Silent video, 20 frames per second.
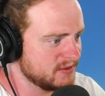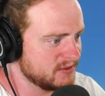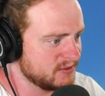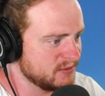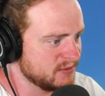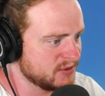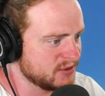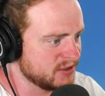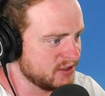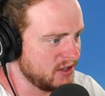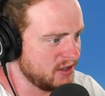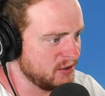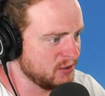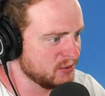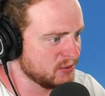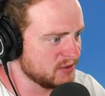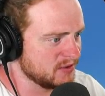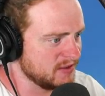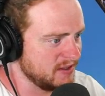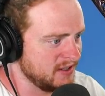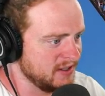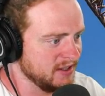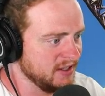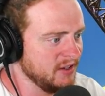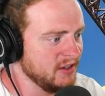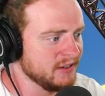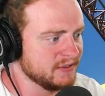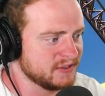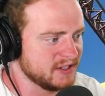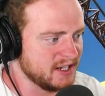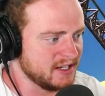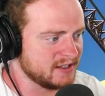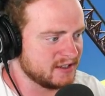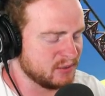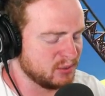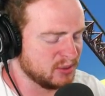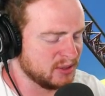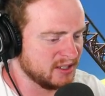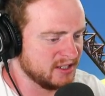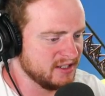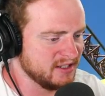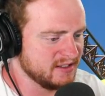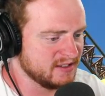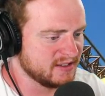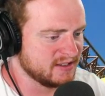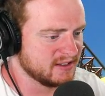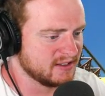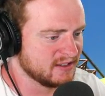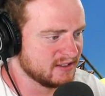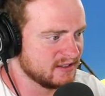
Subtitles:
Results, live data, please.